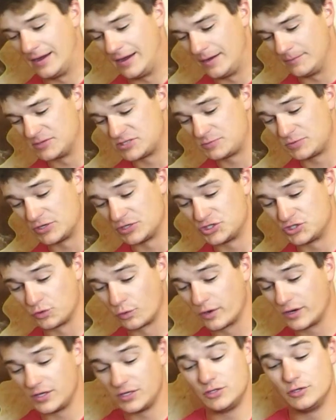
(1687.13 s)
It's been a
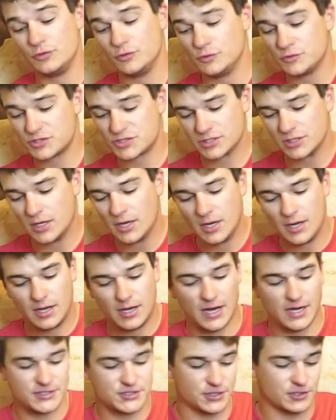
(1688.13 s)
joy to use.
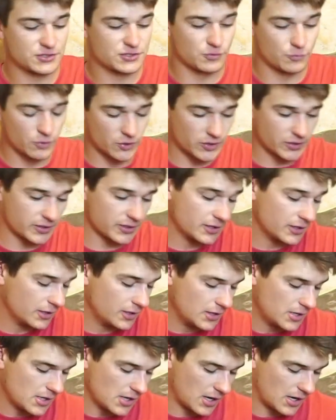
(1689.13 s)
I took it to work.
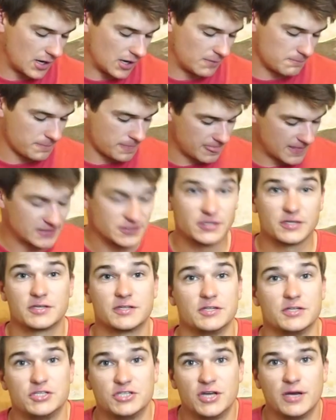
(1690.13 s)
I took it to
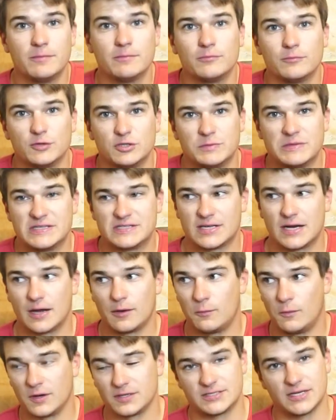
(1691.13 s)
the gym, which means that I
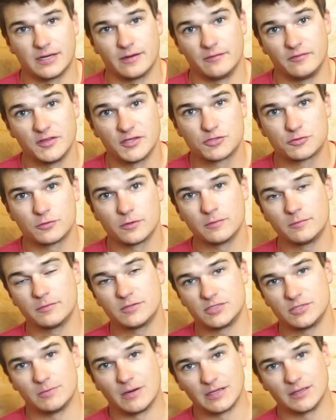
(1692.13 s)
walked out of this room
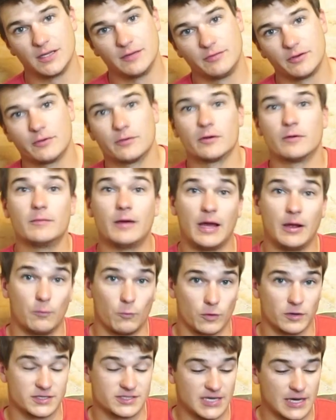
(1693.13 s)
to my living room and
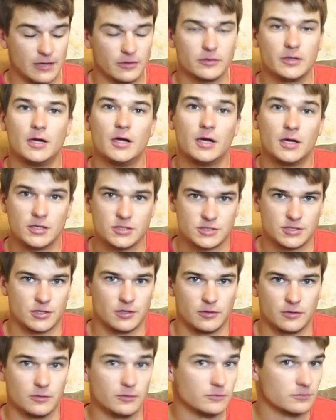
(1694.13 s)
worked out.
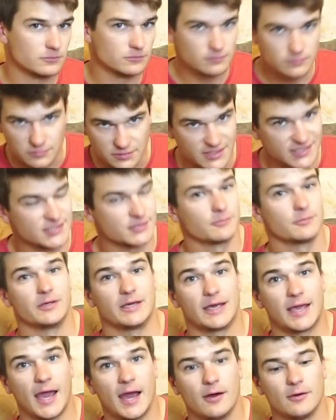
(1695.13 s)
So it doesn't really
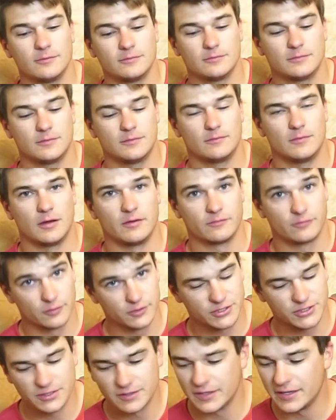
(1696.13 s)
count,
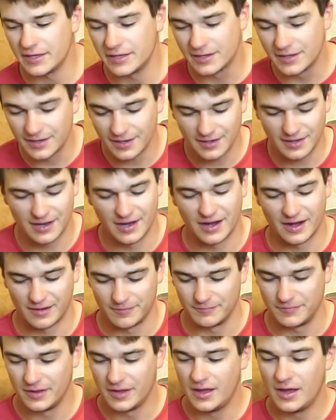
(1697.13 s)
unfortunately.
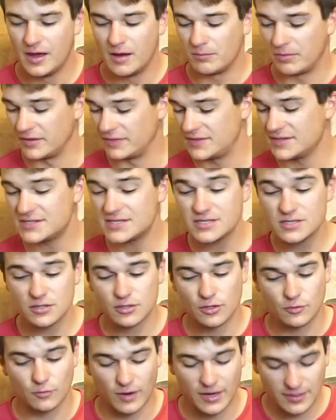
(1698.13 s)
But this is a
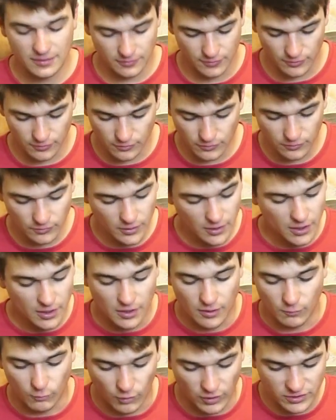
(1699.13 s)
great little,
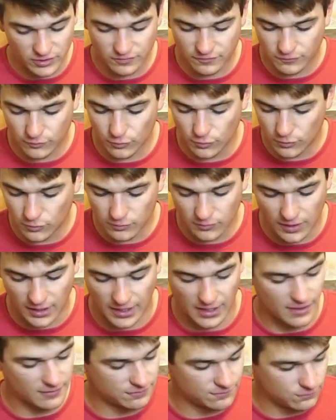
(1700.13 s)
wonderful
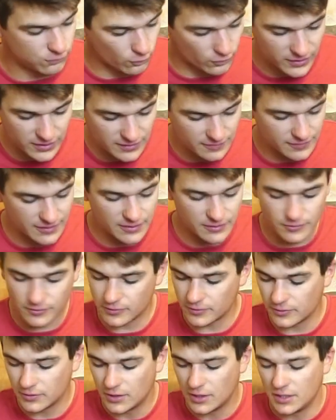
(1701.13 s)

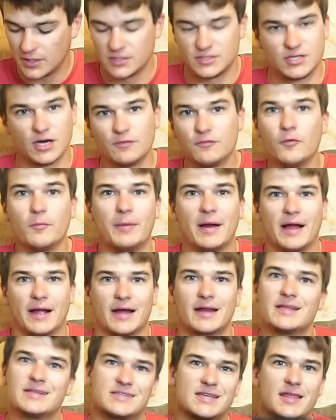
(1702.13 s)
40-liter duffel bag. I
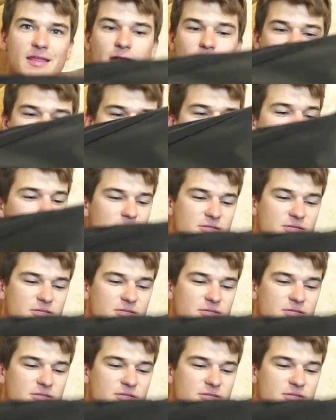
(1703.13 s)
didn't say that up top.